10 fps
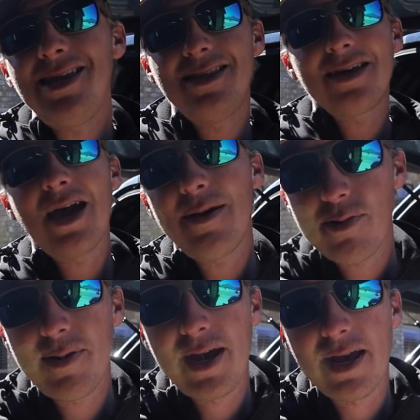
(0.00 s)
the
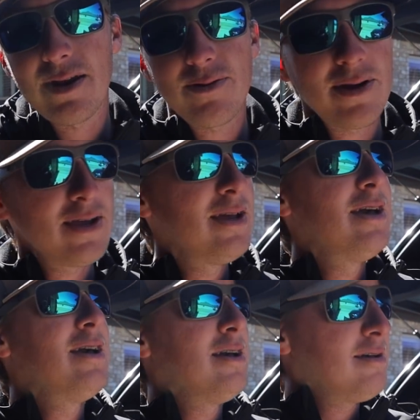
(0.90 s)
cameraman, okay?
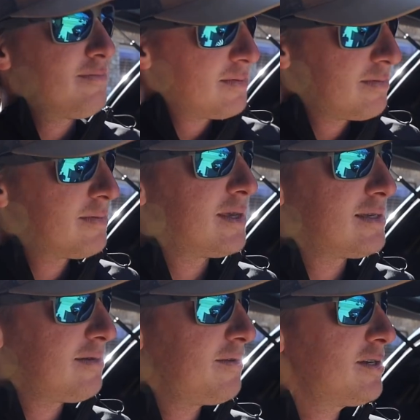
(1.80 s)

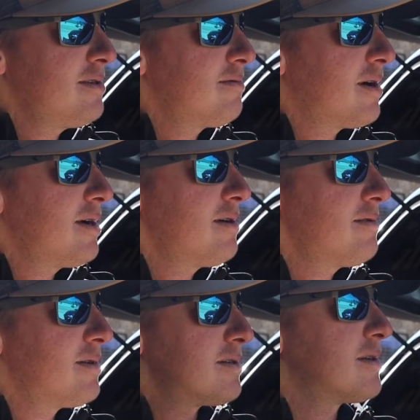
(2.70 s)
DC Fishing right here,
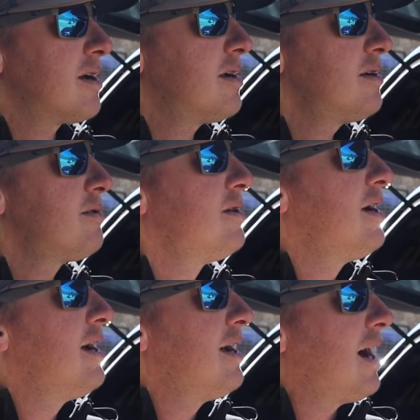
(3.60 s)
Dustin, Connell.
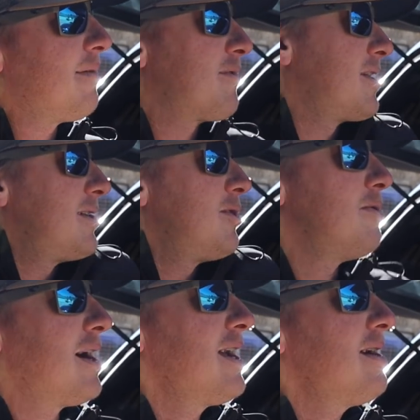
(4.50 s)
I'm forgetting
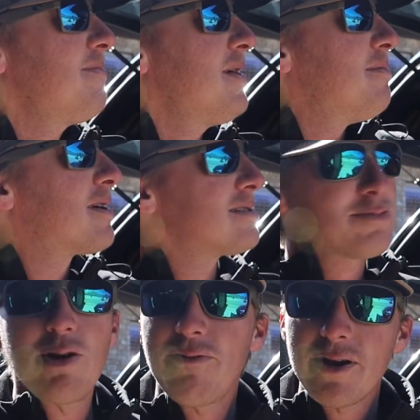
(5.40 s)
who I am because
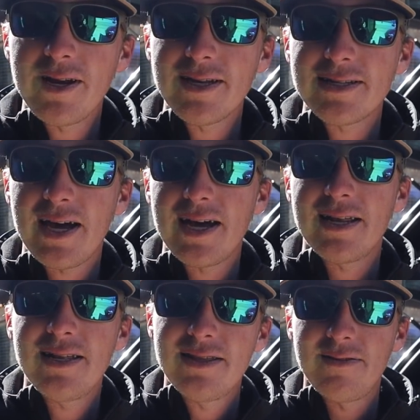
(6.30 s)
I'm so freaking
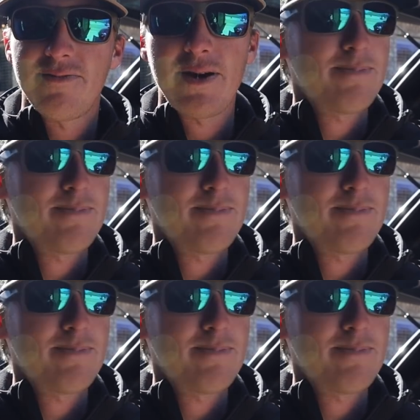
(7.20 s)
excited that